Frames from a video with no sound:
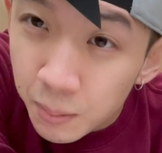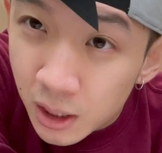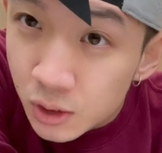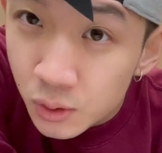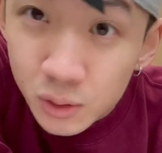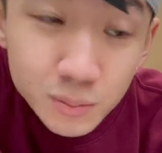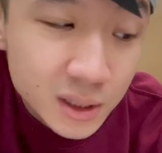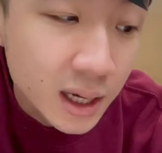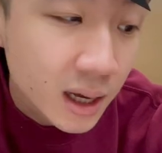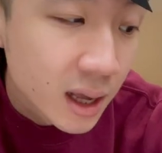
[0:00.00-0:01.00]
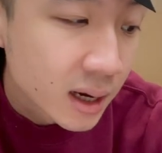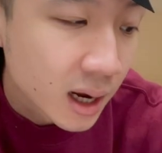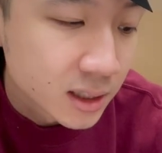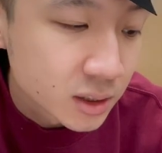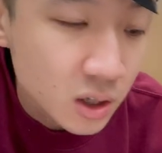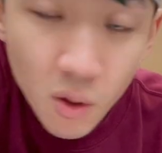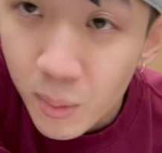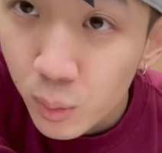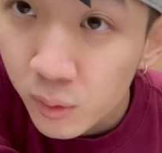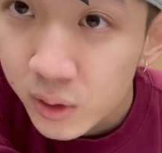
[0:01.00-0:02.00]
mushrooms and I just can't
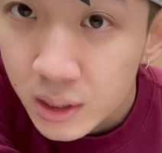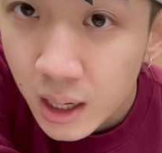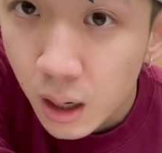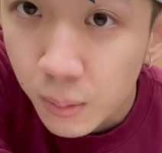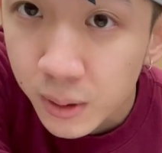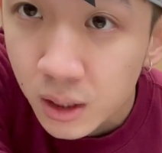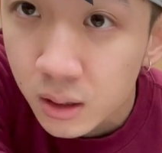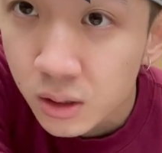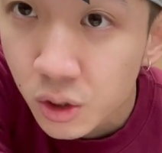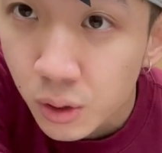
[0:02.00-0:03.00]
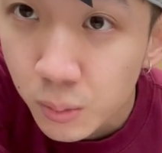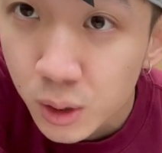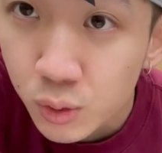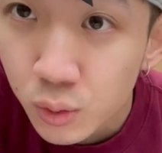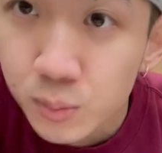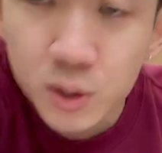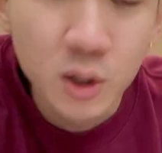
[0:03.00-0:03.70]
be bothered to cut up and cook mushrooms.